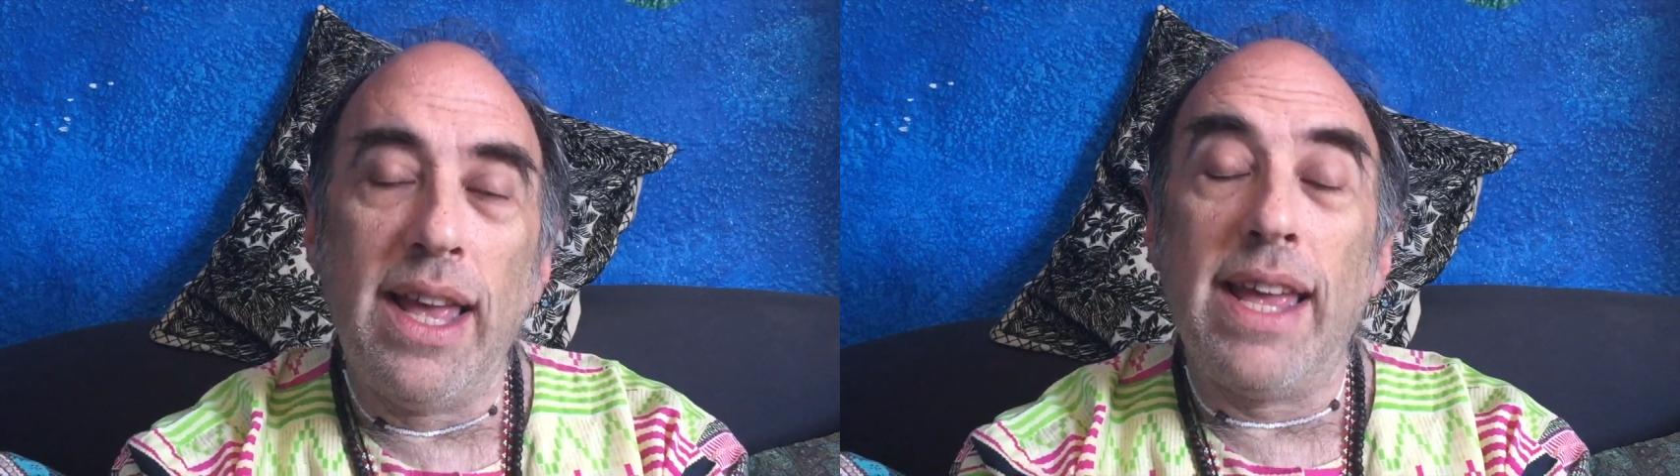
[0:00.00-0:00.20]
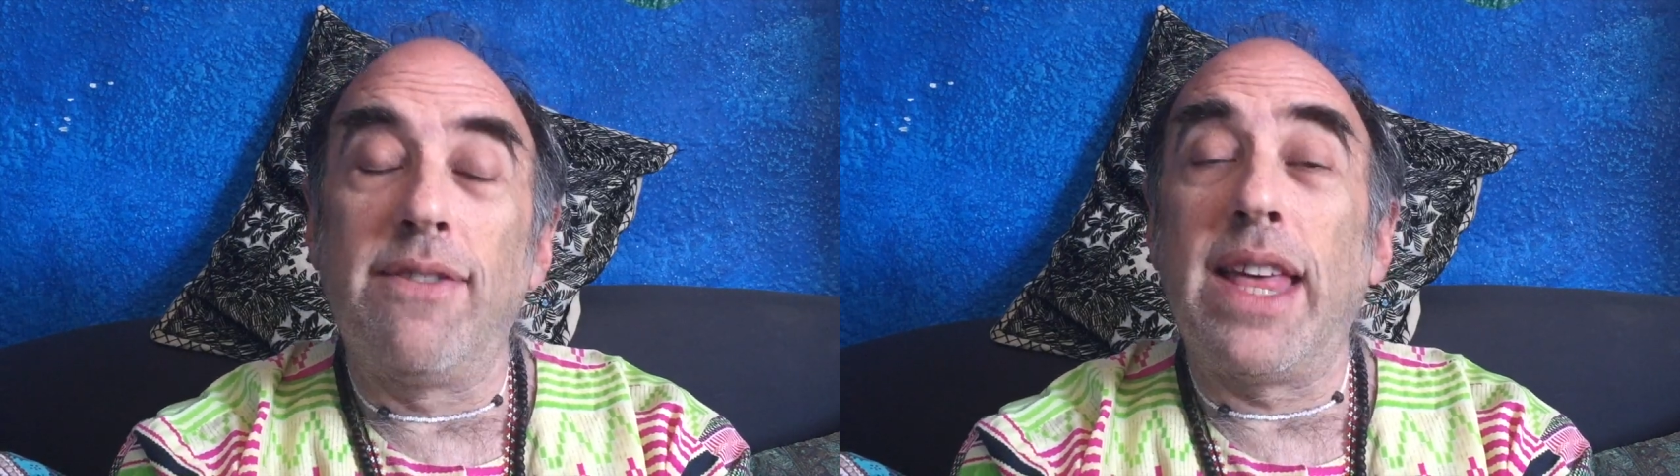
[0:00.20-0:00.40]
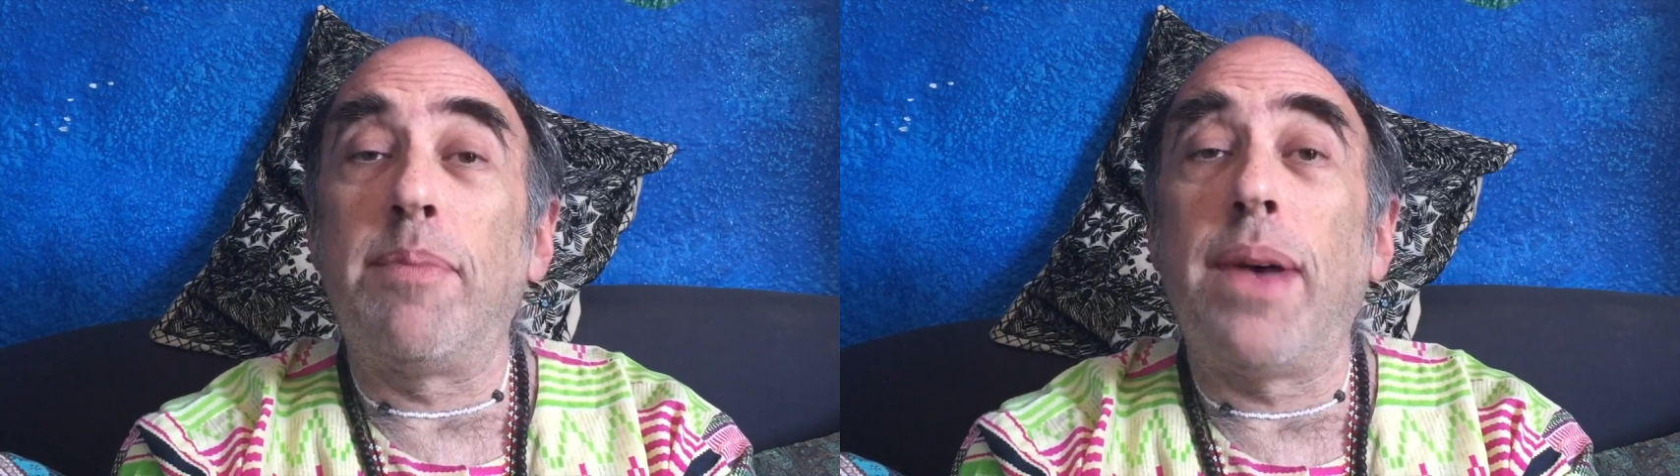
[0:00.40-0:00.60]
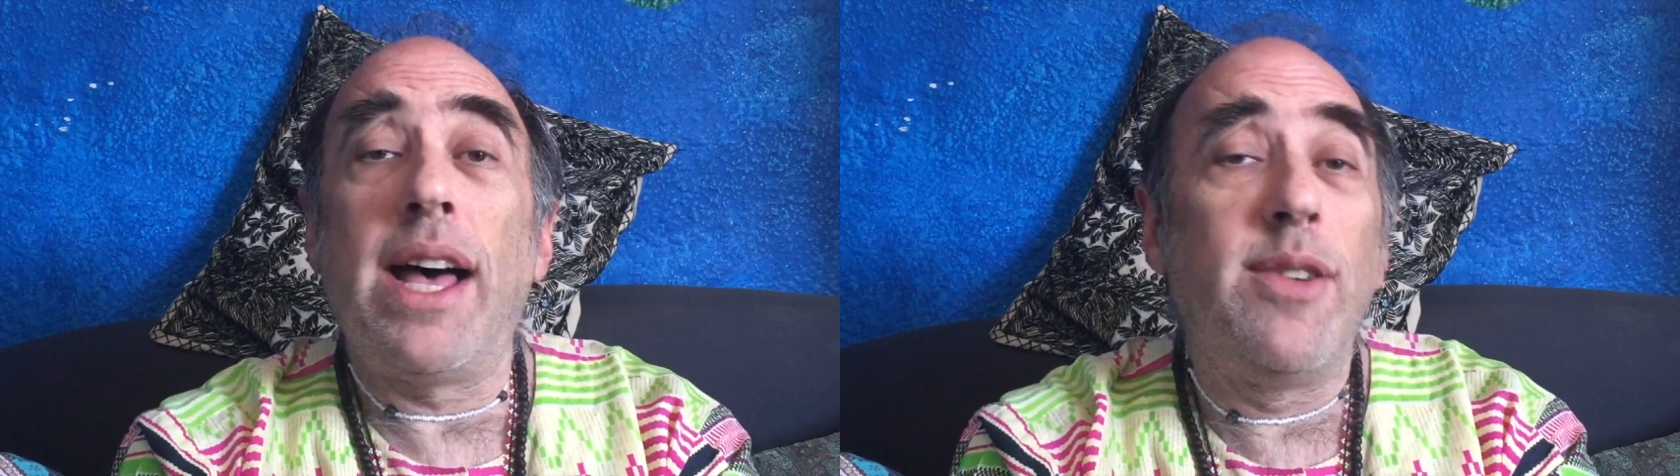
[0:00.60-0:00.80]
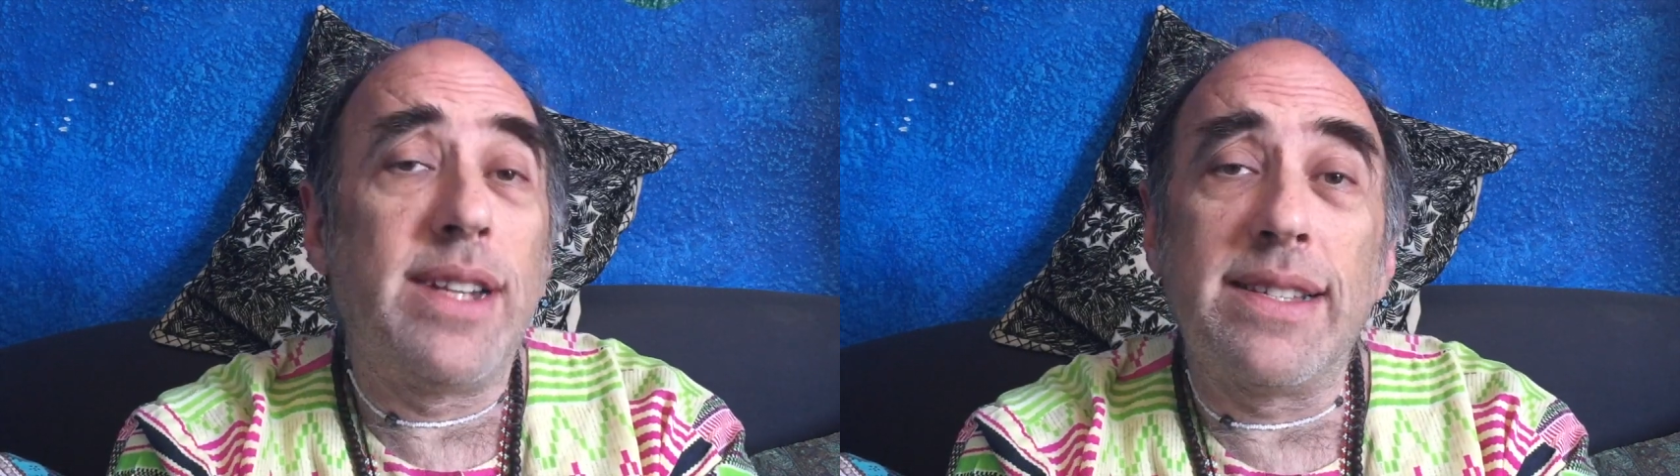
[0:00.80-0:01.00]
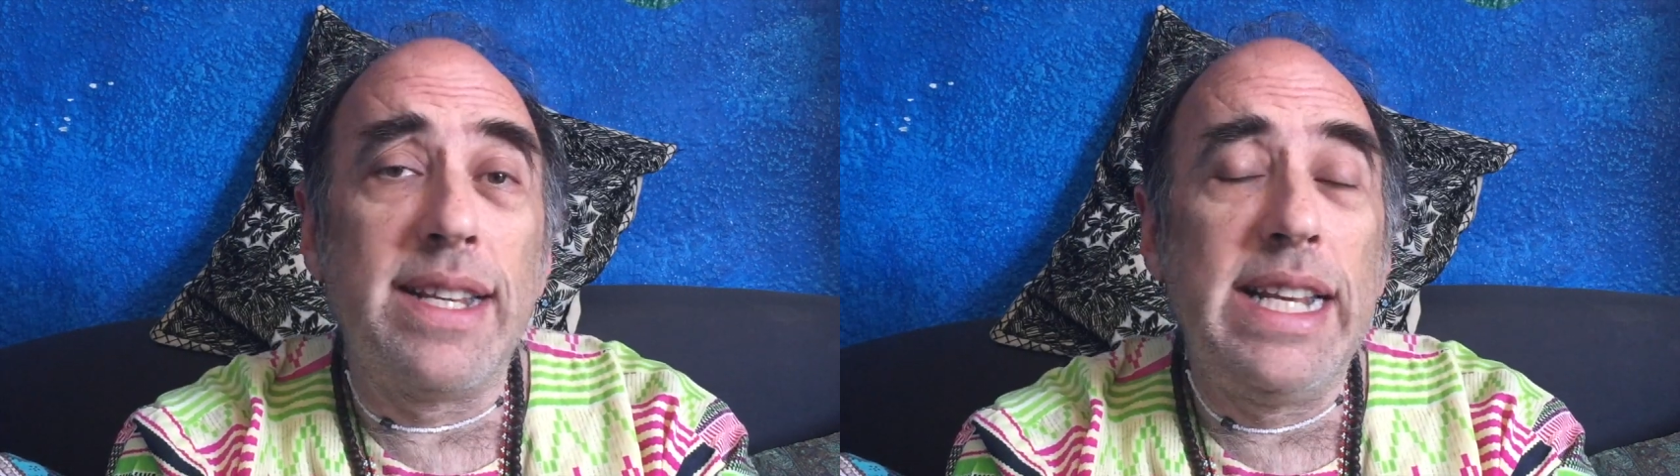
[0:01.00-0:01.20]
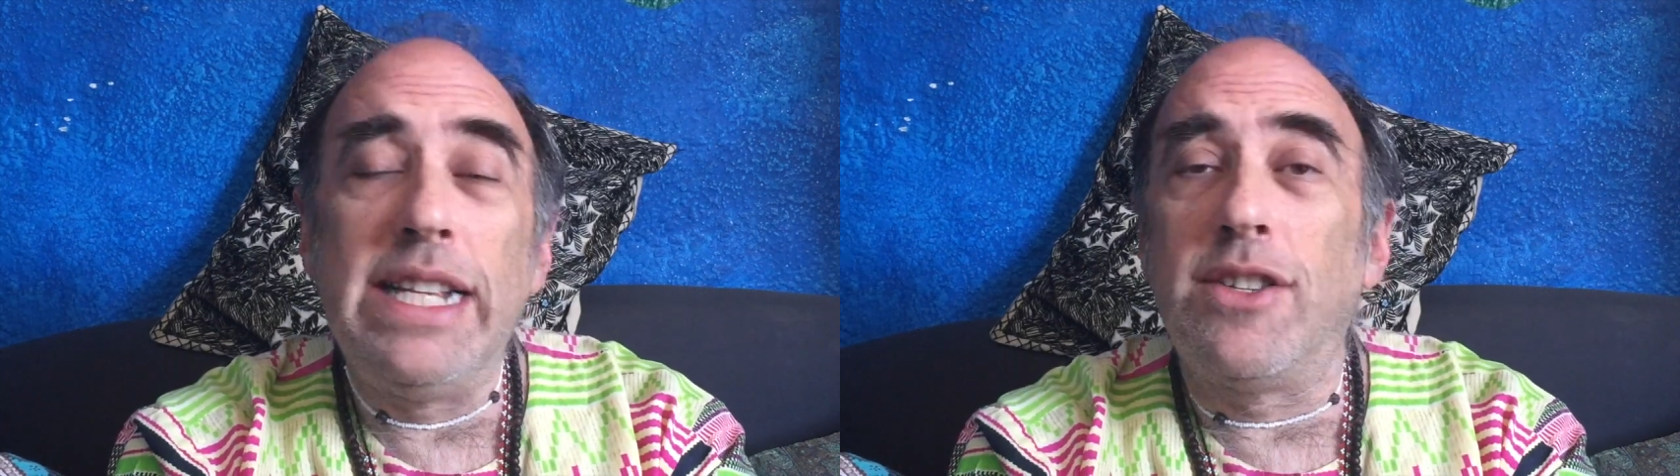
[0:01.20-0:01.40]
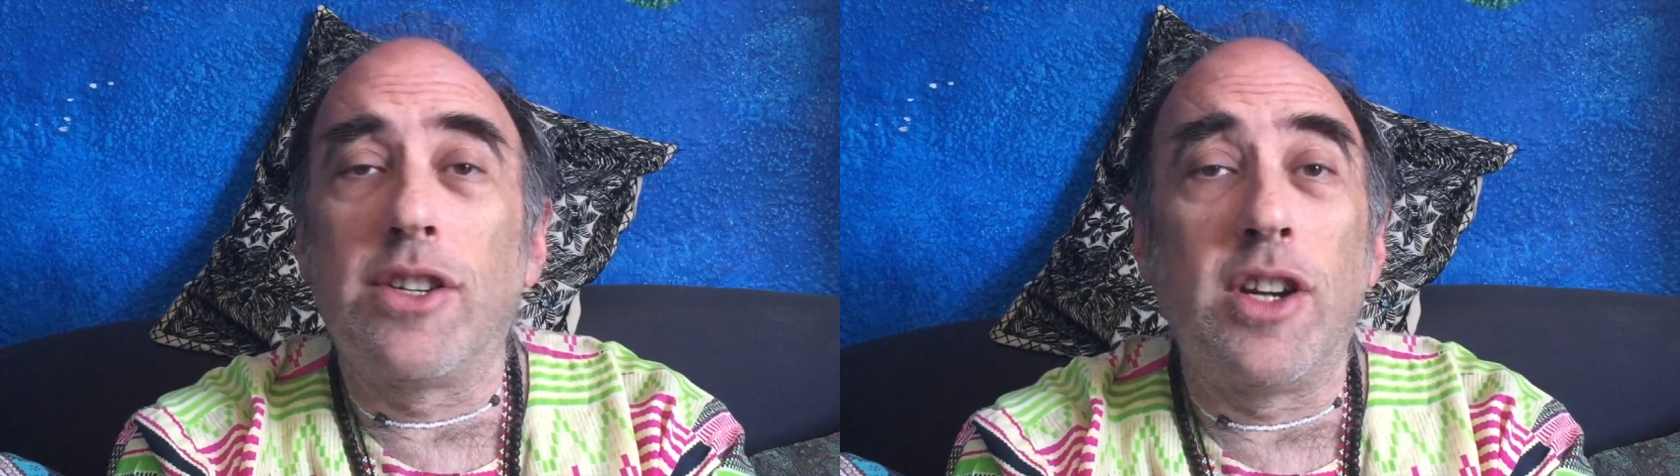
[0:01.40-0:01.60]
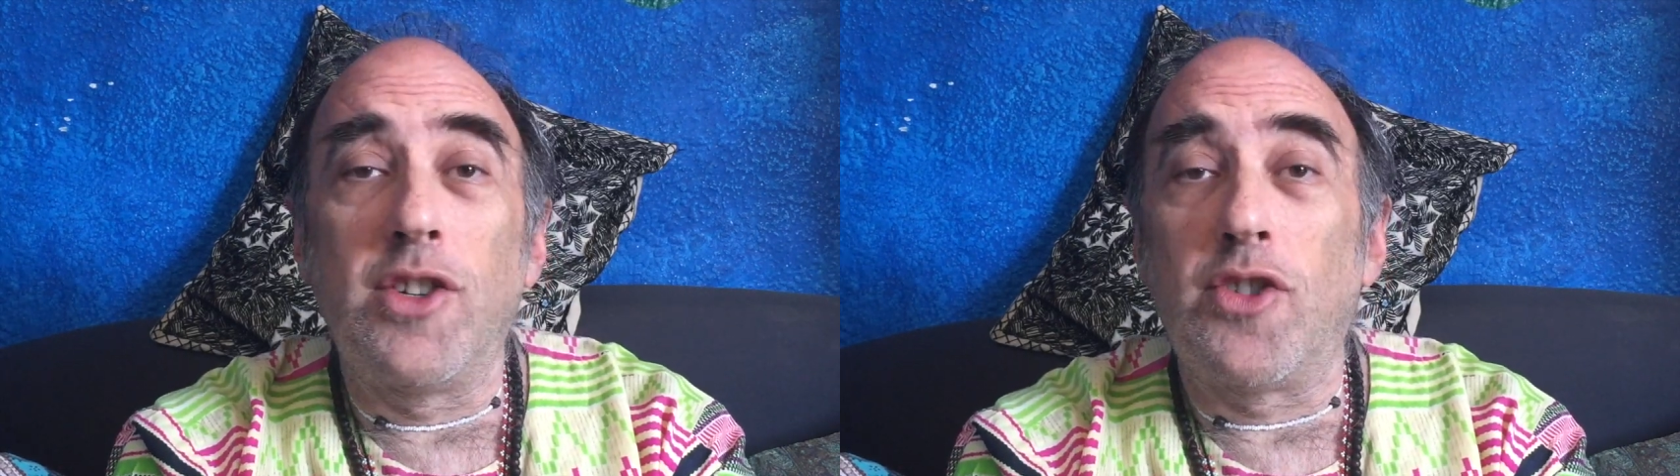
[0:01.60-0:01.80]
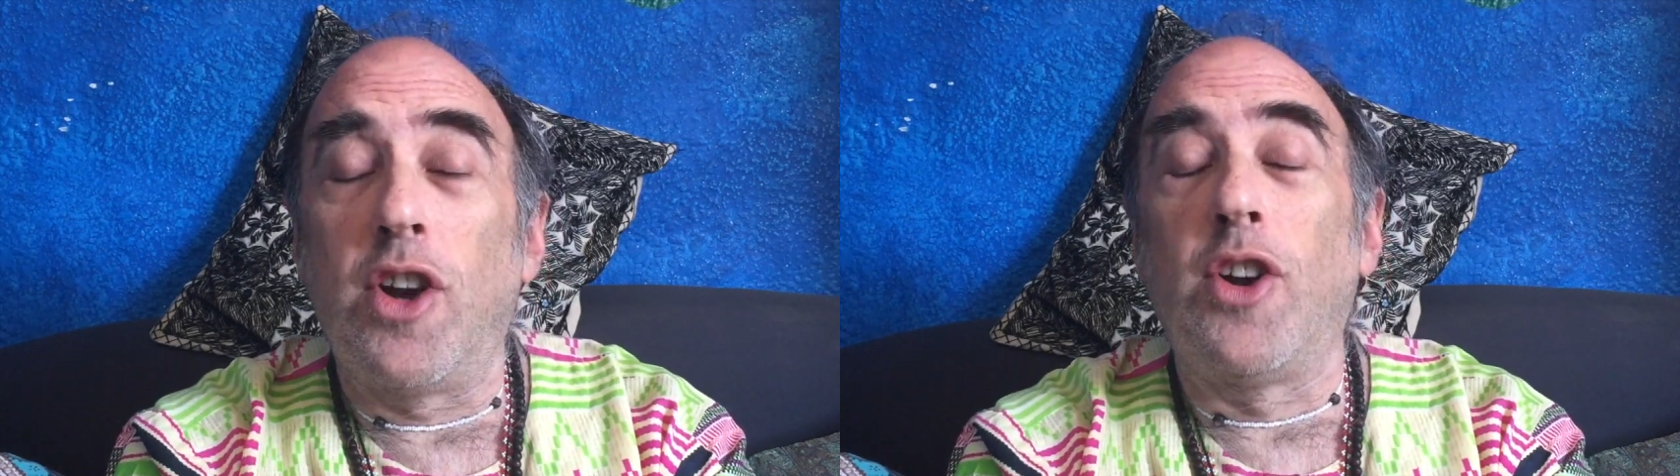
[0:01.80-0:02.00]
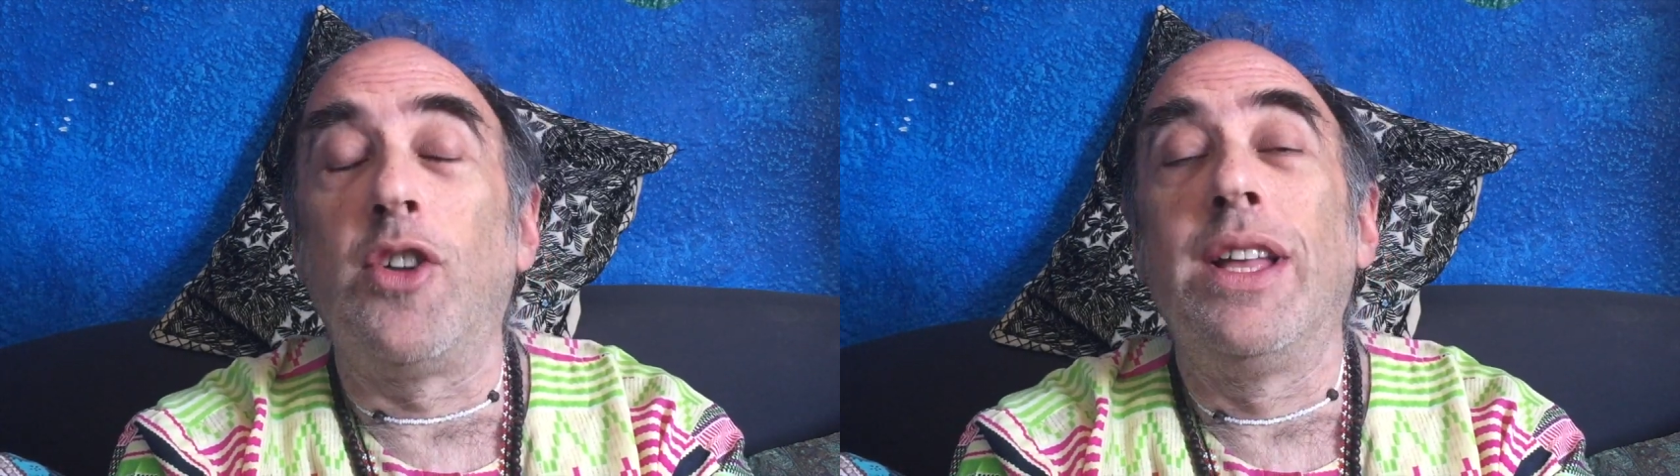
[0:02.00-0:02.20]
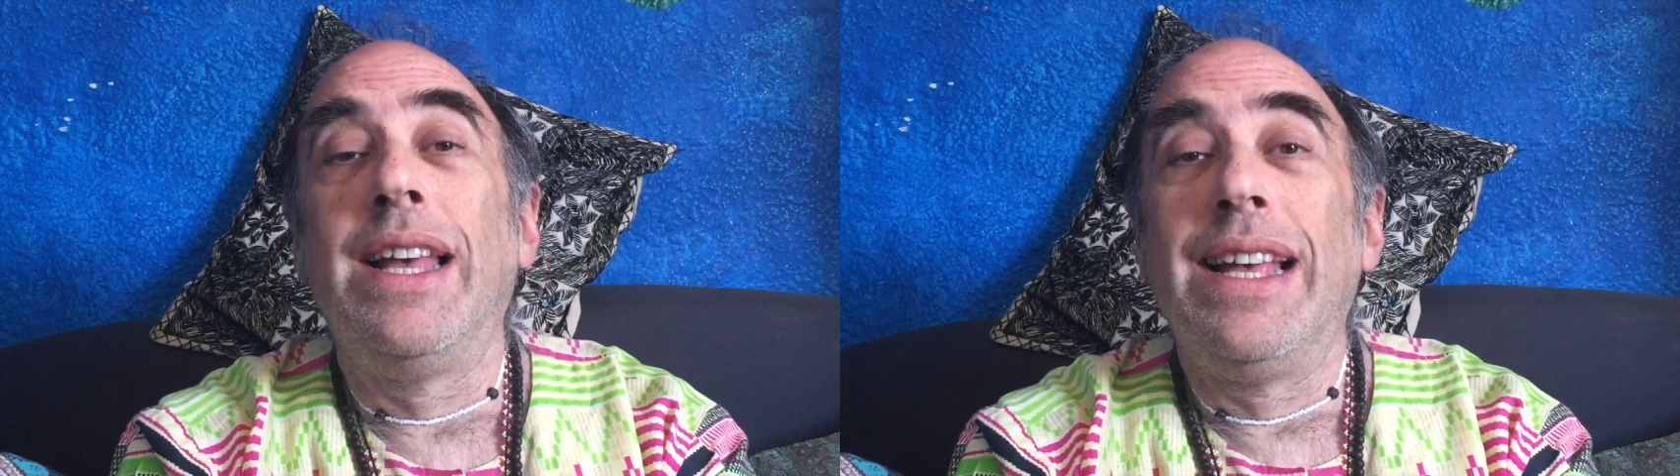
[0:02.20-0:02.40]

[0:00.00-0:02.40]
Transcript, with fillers: If that power doesn't lead to control,